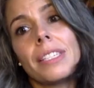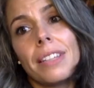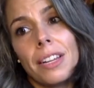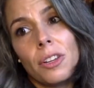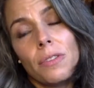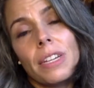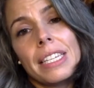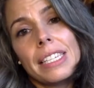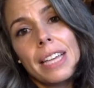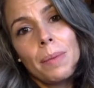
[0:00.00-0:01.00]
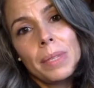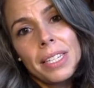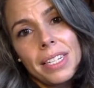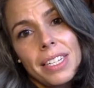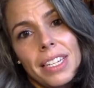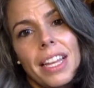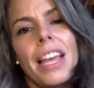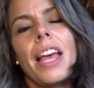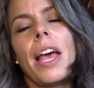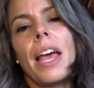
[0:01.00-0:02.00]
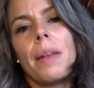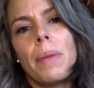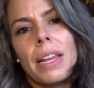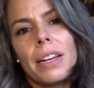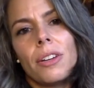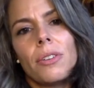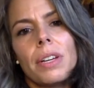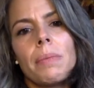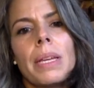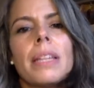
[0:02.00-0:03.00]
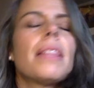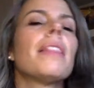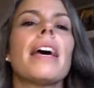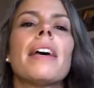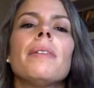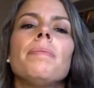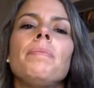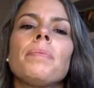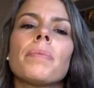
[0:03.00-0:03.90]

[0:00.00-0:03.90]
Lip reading: and you've accepted and made an agreement, then